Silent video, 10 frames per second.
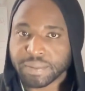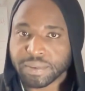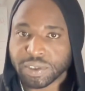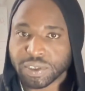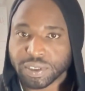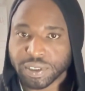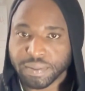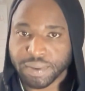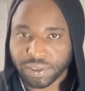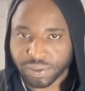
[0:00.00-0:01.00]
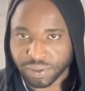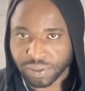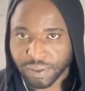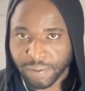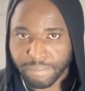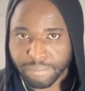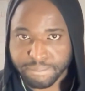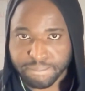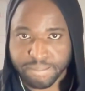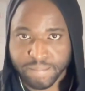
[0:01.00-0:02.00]
Share my screen.
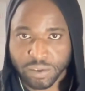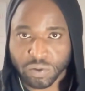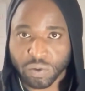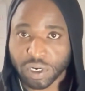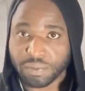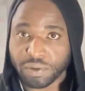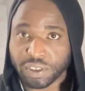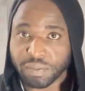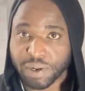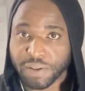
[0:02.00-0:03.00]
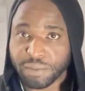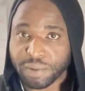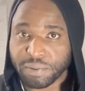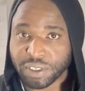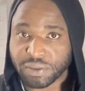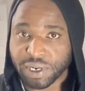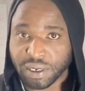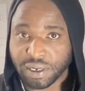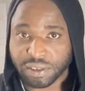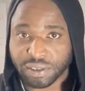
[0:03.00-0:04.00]
So what I'm using, the platform I'm using
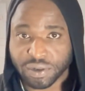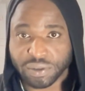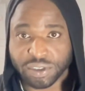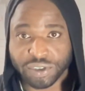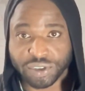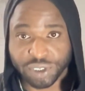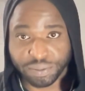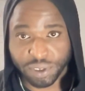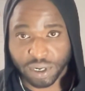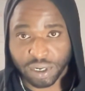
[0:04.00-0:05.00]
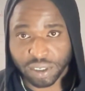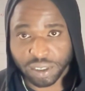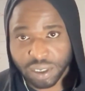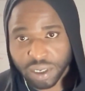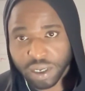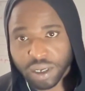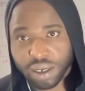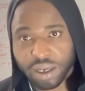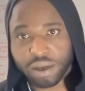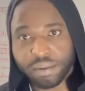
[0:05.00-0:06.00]
right now is called StreamYard.
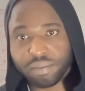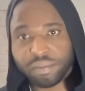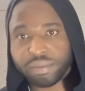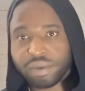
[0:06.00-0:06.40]
I'll